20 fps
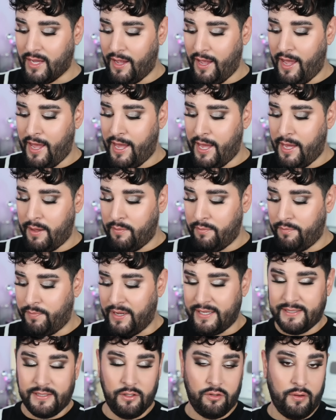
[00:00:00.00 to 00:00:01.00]

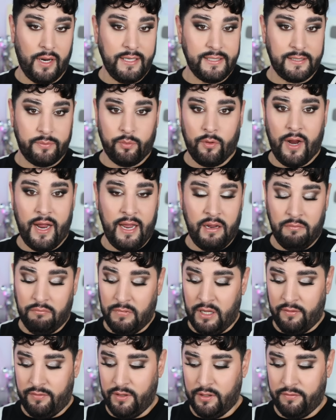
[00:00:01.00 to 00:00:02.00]
But it's a great spray
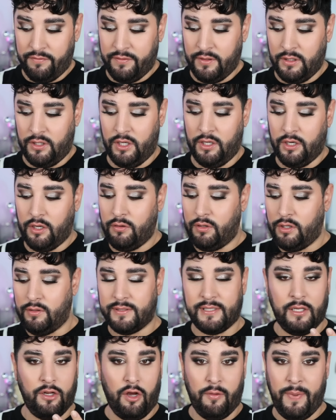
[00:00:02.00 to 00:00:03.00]
if you've, you know,
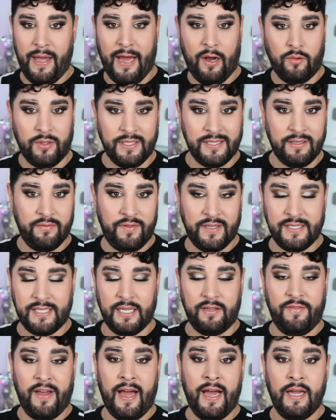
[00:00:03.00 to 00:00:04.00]
used a lot of powders and things
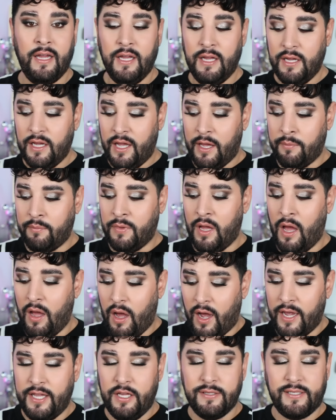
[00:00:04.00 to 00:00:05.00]
like that.
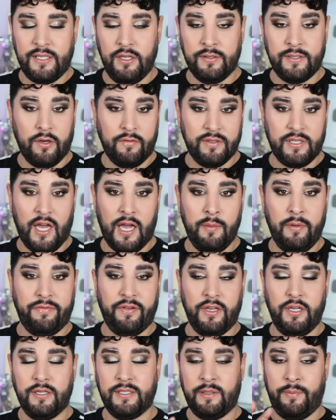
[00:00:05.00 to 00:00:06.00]
I used to use it all the time. If
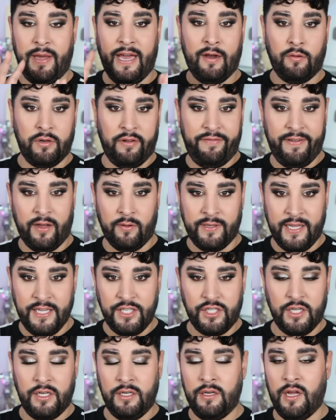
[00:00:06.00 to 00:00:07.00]
I use a powder
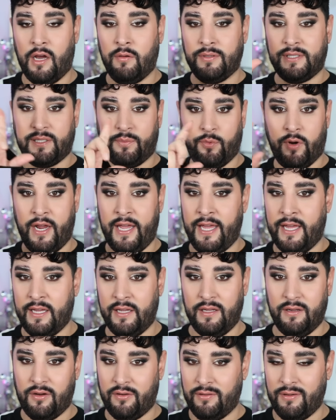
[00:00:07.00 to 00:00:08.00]
foundation, I would spray
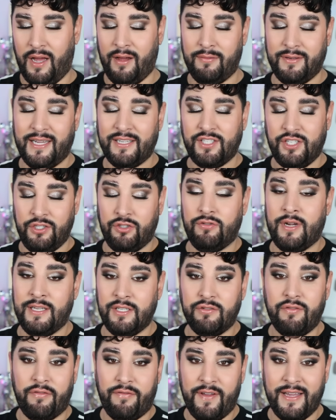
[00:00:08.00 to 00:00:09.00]
it, I would actually
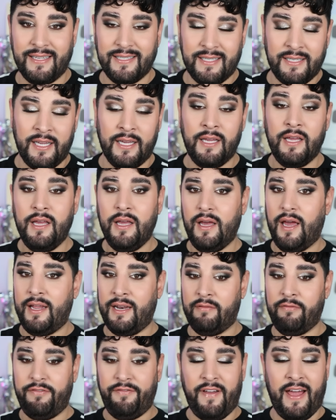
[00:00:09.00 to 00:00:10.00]
drench the face in it and
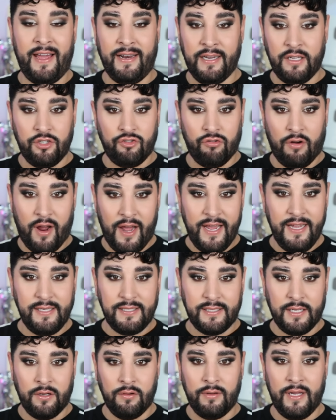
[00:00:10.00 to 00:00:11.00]
then fan it dry,
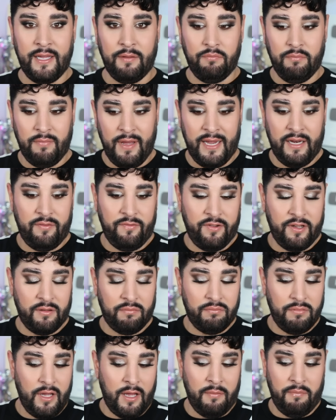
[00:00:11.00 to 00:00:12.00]
so it made
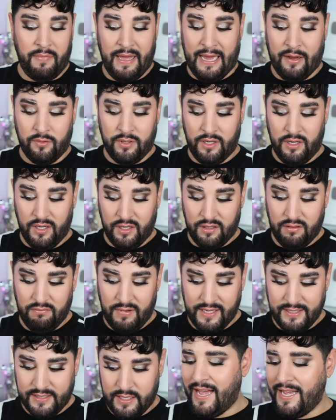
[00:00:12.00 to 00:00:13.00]
the powder look
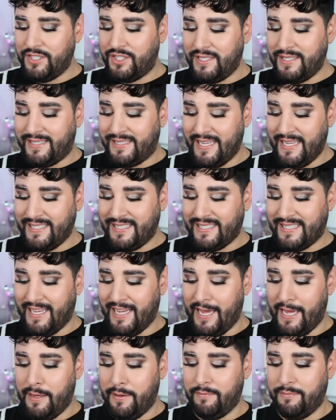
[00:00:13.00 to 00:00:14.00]
nicer. And she says,
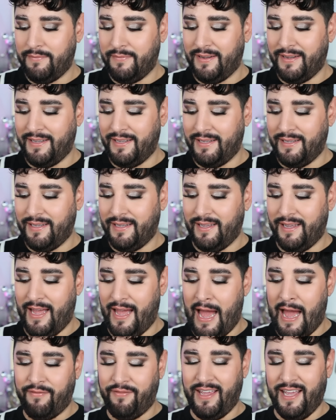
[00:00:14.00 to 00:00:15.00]
at
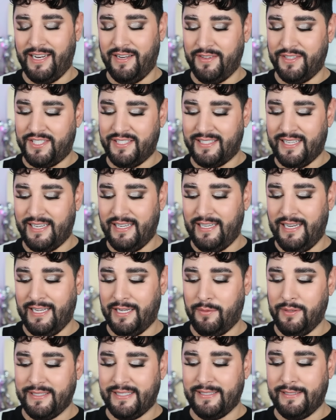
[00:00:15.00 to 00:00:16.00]
the end of it, she's like,
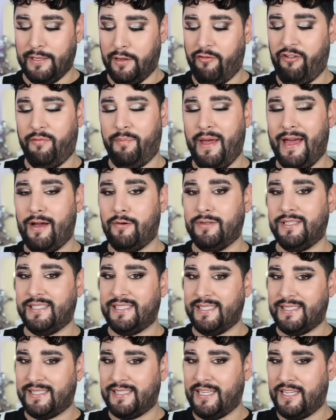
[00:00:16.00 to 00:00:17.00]
liquids on top of powders
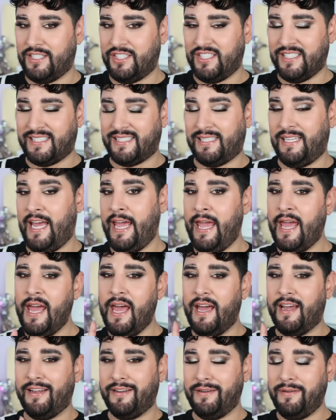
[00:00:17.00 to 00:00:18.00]
is such a slay.
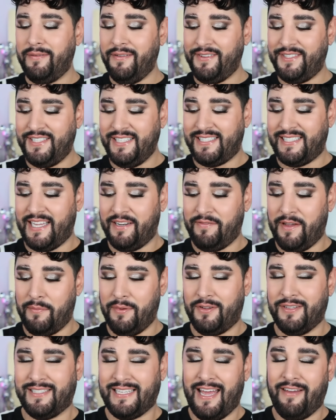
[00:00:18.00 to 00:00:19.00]
I don't know if she said that
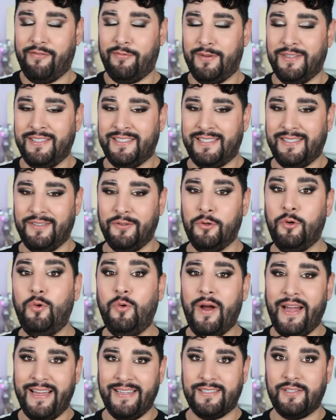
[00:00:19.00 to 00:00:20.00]
because everyone's
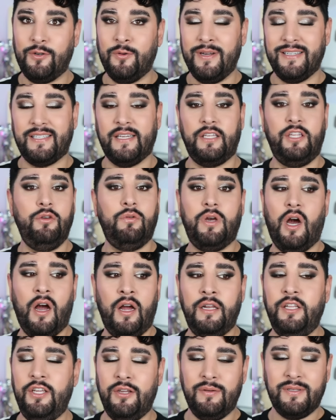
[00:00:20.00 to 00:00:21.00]
always like, you
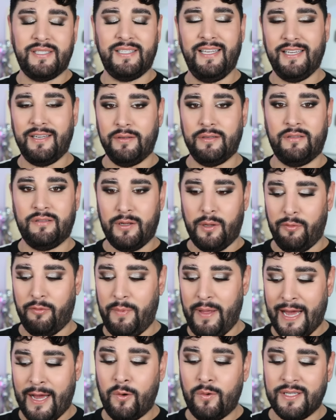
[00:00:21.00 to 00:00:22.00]
can't use liquid on top of
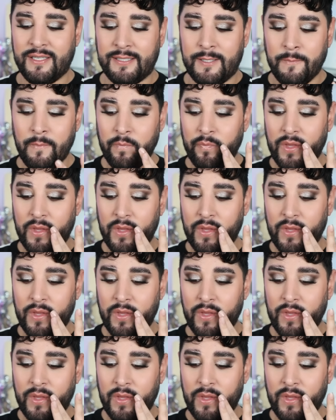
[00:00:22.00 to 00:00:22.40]
powders.